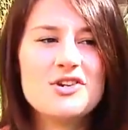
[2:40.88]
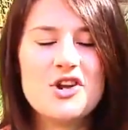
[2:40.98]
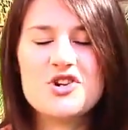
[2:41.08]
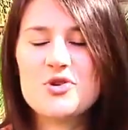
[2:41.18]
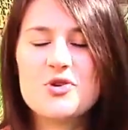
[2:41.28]
you
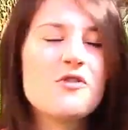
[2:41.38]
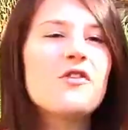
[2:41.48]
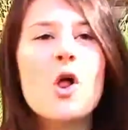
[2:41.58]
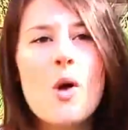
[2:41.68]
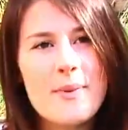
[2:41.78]
know, do you do a
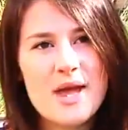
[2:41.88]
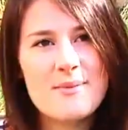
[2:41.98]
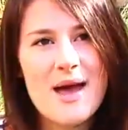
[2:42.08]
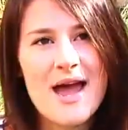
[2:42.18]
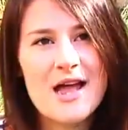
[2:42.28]
follow-up
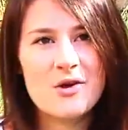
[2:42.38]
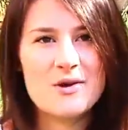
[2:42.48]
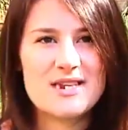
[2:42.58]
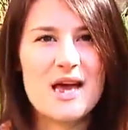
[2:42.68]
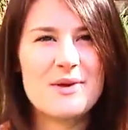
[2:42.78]
email
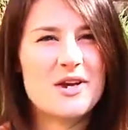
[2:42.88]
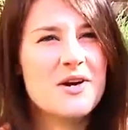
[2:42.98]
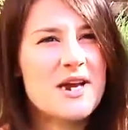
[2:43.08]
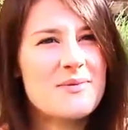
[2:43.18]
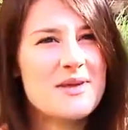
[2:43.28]
or is that a bit
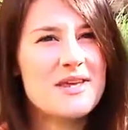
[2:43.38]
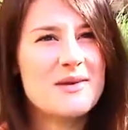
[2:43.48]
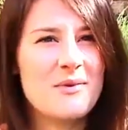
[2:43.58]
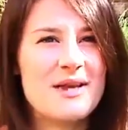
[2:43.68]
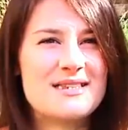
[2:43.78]

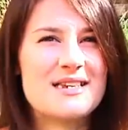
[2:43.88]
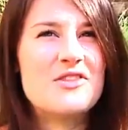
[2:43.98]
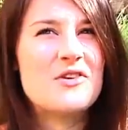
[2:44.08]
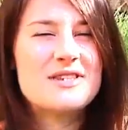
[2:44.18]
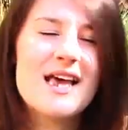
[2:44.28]
creepy? Is it
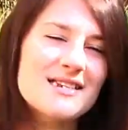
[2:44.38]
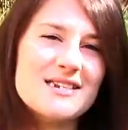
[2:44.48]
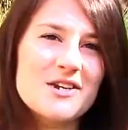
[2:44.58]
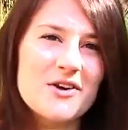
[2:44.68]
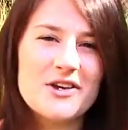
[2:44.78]

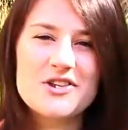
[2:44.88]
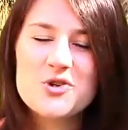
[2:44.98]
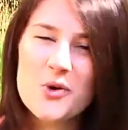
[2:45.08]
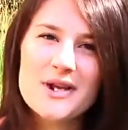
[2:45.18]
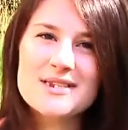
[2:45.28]
enthusiastic or are you
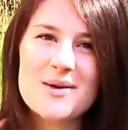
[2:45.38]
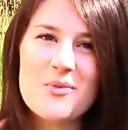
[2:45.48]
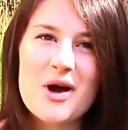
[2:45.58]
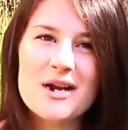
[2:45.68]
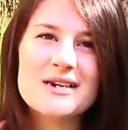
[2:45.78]
stalking
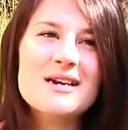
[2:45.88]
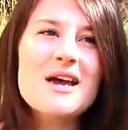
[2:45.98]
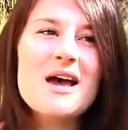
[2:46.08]
someone?